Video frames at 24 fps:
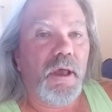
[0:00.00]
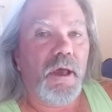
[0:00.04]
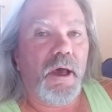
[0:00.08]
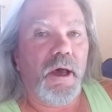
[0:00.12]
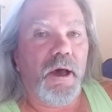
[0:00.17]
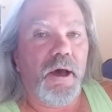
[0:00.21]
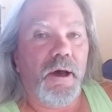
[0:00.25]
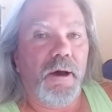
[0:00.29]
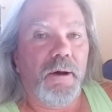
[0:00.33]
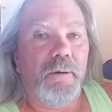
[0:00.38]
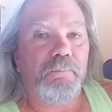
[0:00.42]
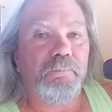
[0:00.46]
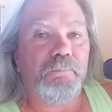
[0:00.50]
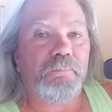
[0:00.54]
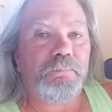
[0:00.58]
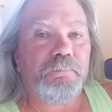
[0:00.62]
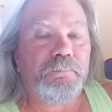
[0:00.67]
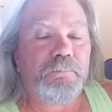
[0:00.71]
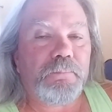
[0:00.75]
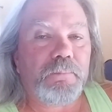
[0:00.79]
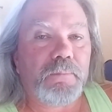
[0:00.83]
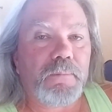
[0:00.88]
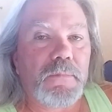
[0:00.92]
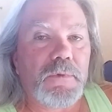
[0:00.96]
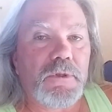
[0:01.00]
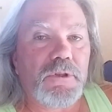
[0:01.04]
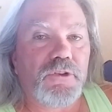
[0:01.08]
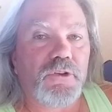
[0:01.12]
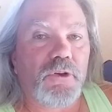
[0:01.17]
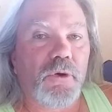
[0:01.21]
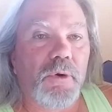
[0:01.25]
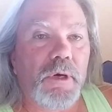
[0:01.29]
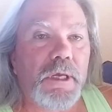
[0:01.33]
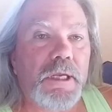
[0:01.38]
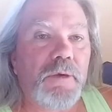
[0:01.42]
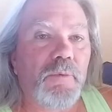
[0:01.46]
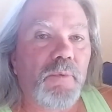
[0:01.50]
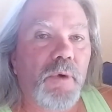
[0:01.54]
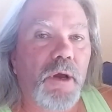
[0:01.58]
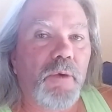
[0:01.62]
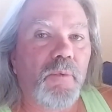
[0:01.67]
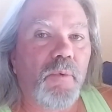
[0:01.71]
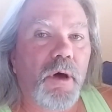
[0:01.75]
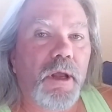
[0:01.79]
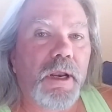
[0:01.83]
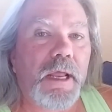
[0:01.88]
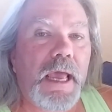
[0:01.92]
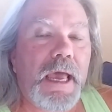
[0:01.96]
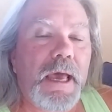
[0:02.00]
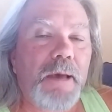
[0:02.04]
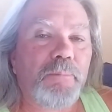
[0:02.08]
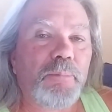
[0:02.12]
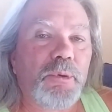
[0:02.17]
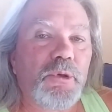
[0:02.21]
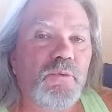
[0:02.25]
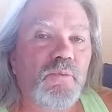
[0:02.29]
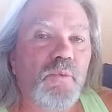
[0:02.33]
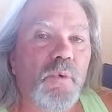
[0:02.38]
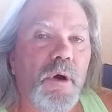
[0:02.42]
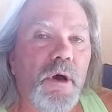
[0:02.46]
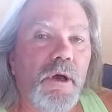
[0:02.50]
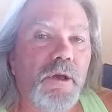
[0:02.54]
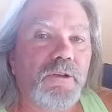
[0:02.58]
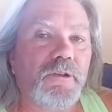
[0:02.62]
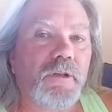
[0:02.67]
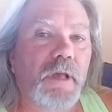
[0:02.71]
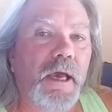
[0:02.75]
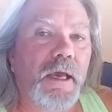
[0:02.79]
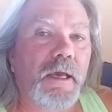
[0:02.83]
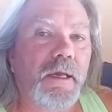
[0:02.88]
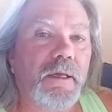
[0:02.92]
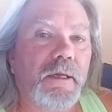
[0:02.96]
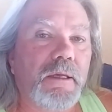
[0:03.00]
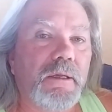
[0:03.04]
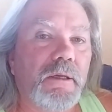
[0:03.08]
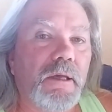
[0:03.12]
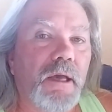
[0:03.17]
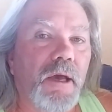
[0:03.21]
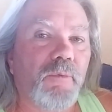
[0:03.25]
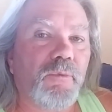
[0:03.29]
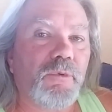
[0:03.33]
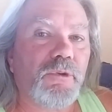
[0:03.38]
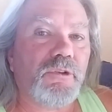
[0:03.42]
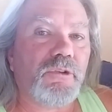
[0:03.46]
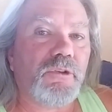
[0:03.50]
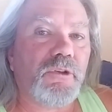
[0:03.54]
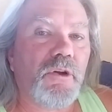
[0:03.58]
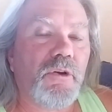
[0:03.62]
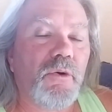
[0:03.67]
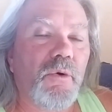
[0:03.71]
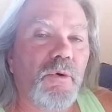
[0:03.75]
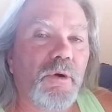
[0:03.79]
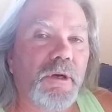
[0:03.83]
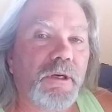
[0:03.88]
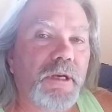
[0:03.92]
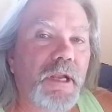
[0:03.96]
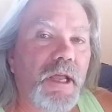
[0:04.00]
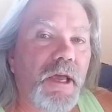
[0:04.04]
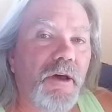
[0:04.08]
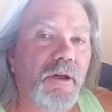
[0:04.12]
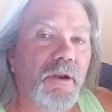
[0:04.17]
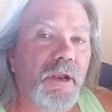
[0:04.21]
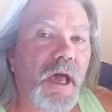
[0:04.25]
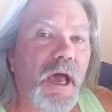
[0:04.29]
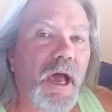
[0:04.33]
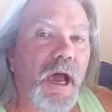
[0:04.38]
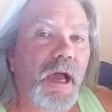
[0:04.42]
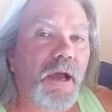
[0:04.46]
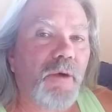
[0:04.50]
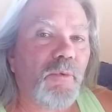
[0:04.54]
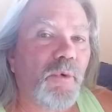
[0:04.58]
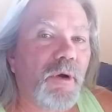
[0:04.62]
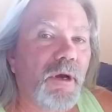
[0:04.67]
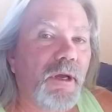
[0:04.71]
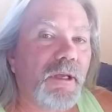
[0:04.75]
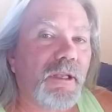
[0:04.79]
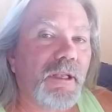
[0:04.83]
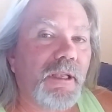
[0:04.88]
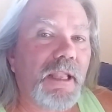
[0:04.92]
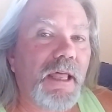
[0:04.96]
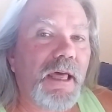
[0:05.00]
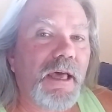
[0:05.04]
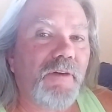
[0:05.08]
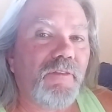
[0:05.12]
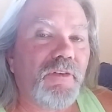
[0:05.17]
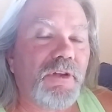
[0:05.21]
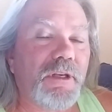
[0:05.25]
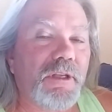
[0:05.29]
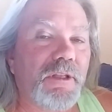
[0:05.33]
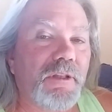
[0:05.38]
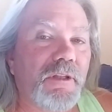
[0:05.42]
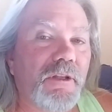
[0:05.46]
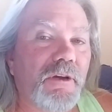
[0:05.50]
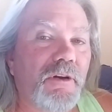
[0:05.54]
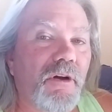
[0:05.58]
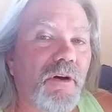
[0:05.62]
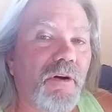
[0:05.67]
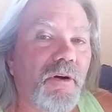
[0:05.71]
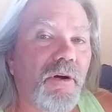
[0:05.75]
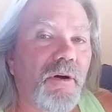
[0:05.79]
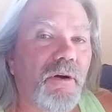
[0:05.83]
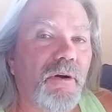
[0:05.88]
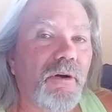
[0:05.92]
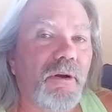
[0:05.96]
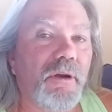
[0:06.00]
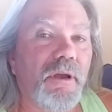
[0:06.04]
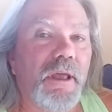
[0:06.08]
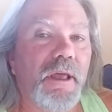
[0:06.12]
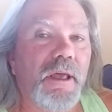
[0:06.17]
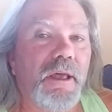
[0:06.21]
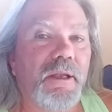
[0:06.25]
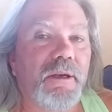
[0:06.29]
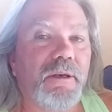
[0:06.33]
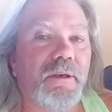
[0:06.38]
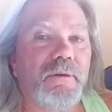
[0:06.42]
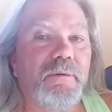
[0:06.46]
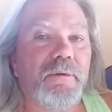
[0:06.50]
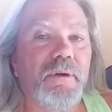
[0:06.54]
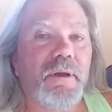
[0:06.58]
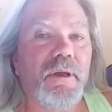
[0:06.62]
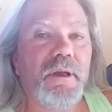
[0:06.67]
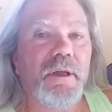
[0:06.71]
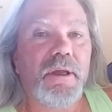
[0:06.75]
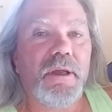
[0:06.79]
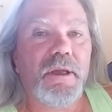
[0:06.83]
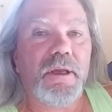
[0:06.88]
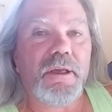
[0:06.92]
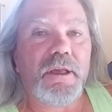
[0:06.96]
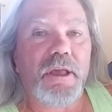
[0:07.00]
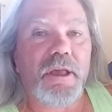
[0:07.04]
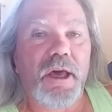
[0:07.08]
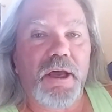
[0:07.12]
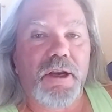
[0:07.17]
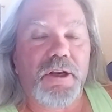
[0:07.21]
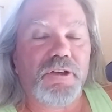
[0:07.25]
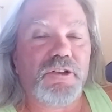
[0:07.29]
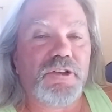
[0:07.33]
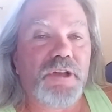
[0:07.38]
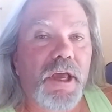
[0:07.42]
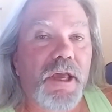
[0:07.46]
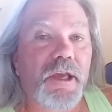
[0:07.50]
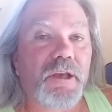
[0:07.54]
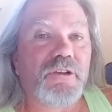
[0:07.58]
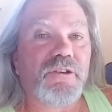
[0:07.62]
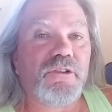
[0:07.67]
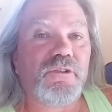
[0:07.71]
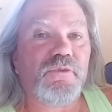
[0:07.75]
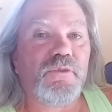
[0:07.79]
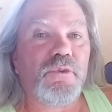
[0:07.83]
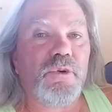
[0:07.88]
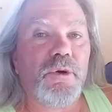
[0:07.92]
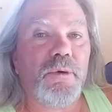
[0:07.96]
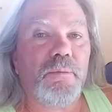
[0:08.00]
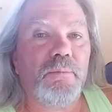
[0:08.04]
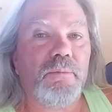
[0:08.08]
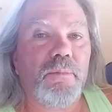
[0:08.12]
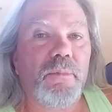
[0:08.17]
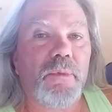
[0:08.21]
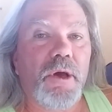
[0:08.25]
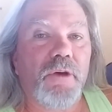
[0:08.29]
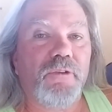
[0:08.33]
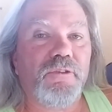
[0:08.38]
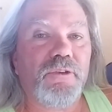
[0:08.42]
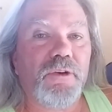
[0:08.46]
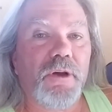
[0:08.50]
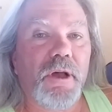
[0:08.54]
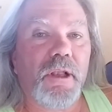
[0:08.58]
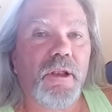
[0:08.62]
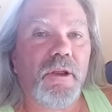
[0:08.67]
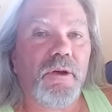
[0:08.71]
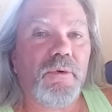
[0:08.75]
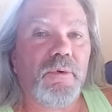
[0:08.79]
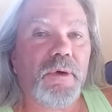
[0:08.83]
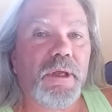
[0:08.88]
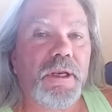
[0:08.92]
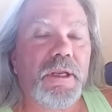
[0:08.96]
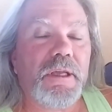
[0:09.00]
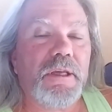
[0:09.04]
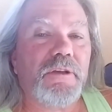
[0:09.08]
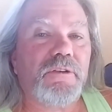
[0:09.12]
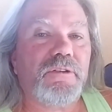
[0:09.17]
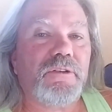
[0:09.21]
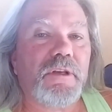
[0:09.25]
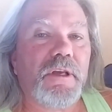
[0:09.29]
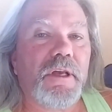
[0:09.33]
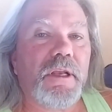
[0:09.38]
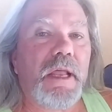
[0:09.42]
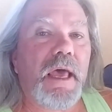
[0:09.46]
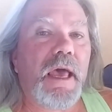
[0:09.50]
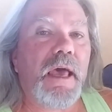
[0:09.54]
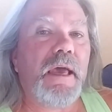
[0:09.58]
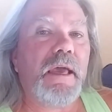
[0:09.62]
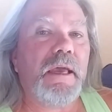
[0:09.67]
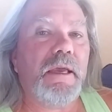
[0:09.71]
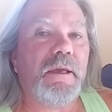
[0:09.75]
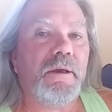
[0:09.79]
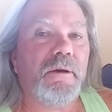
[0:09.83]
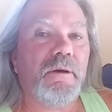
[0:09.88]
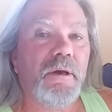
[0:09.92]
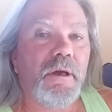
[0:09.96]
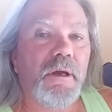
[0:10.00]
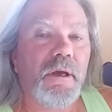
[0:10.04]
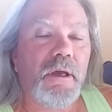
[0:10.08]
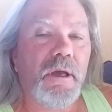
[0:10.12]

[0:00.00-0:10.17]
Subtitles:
So anyway, what happened was I was going down Highway 11 in the car and got a text from a fellow, and he said, hey,